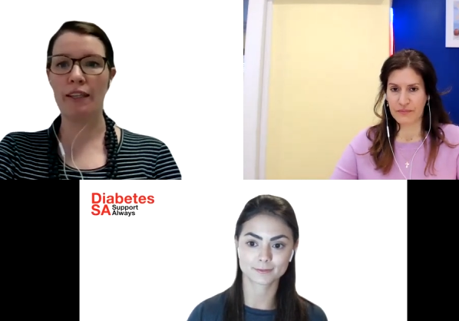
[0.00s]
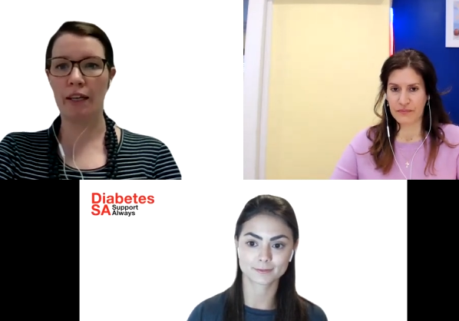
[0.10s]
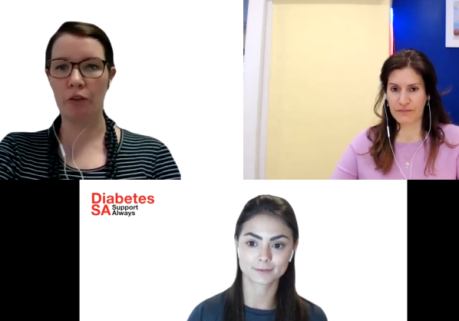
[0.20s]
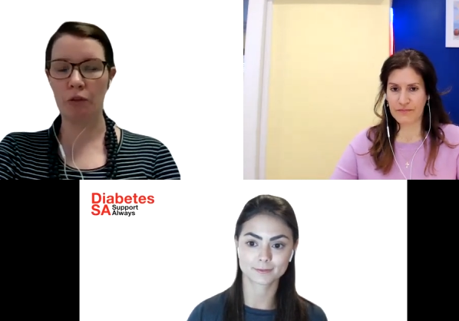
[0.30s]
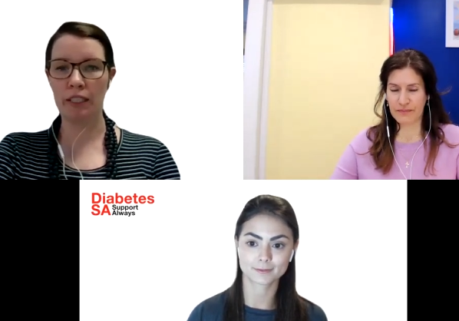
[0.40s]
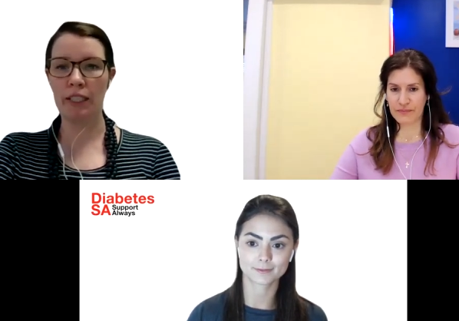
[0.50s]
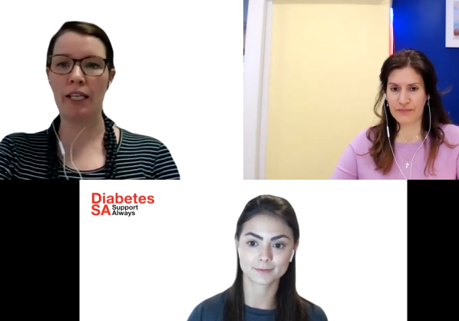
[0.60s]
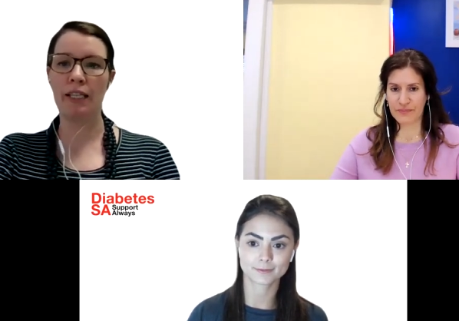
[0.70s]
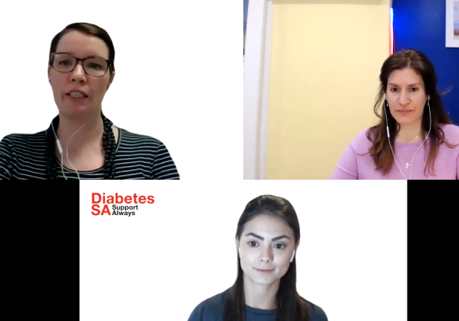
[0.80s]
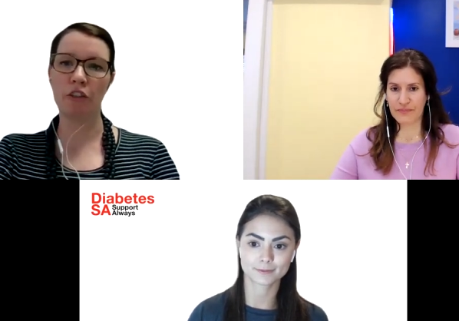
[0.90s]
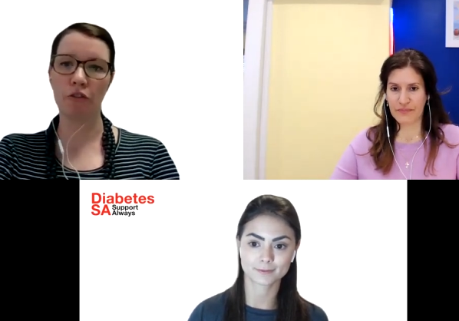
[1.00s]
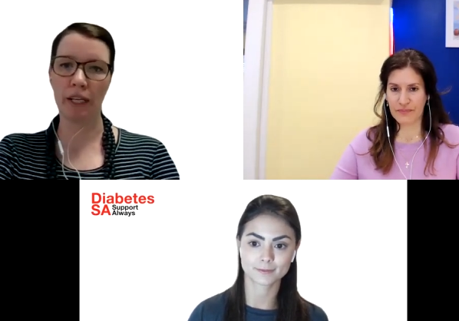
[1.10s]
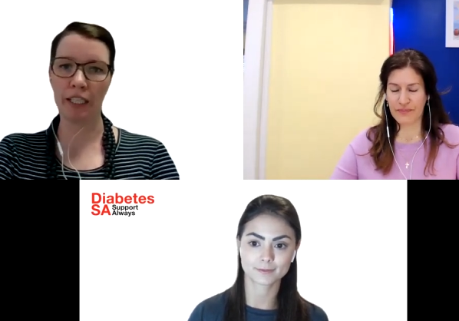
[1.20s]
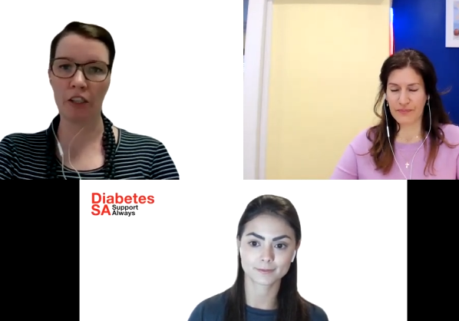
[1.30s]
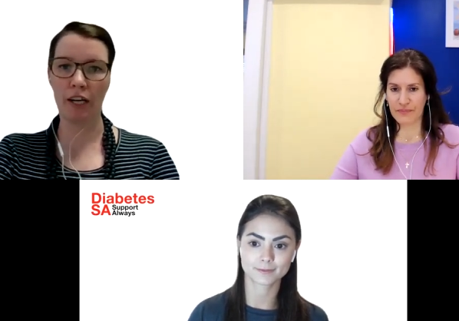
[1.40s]
Speaker 1: the healthy mm. eating the
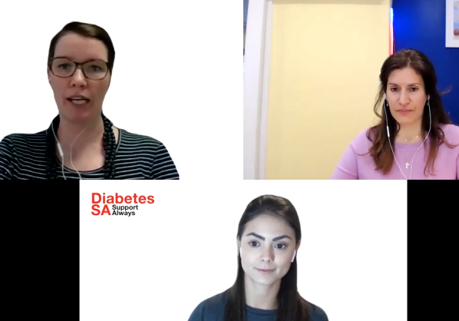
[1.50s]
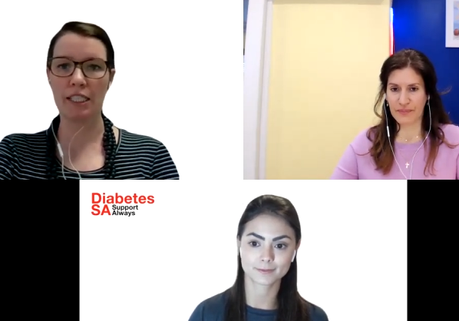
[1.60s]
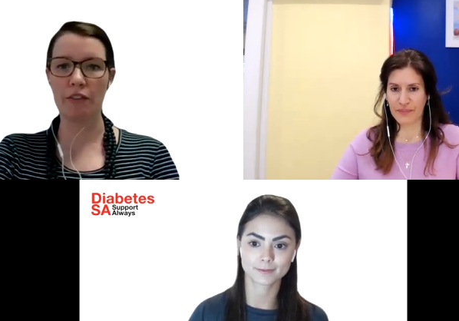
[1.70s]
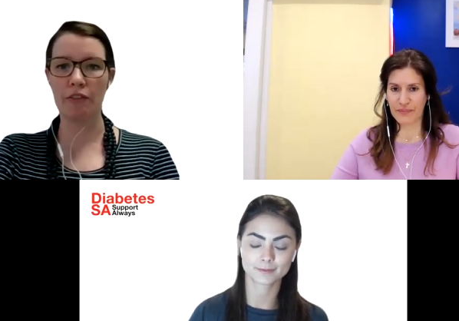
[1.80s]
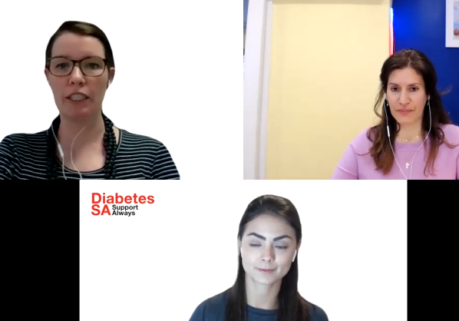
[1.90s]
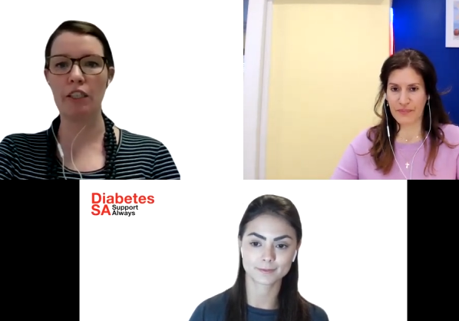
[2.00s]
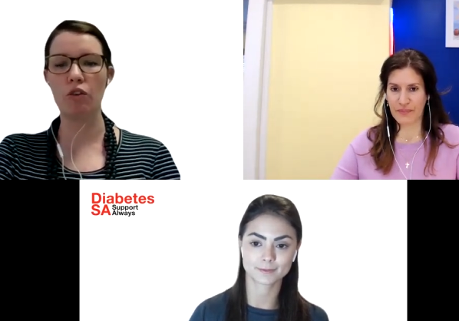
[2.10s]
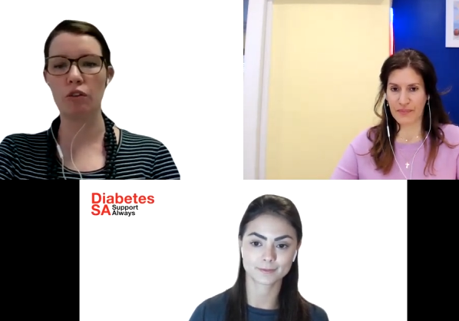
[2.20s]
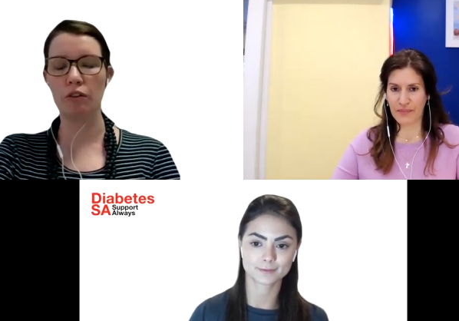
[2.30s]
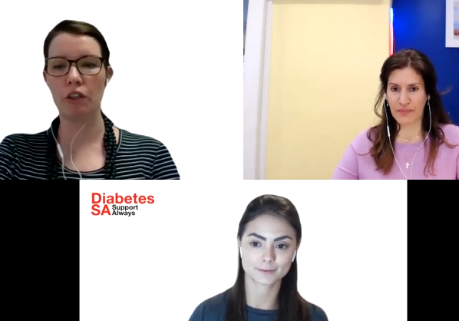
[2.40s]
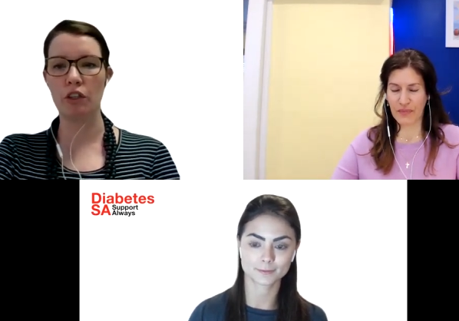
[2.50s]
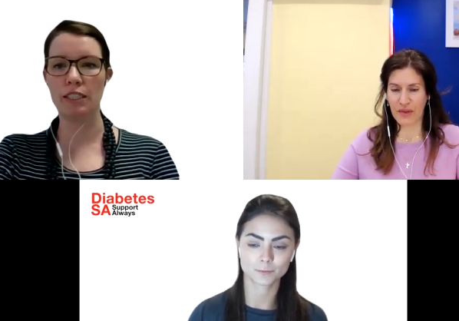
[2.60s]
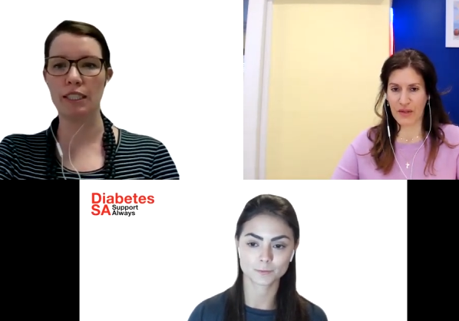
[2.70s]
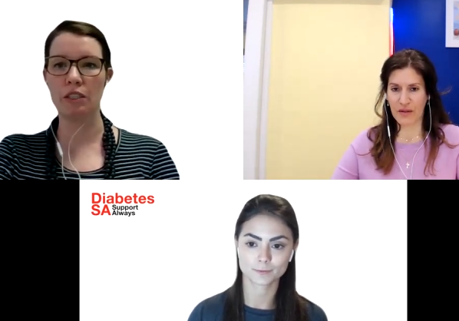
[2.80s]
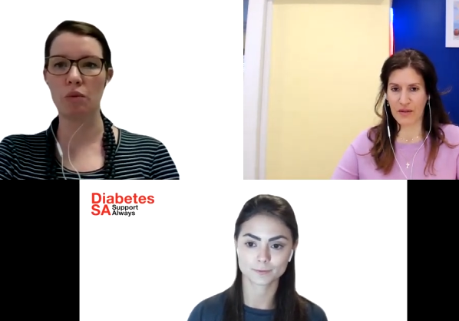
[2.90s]
regular activity all of those things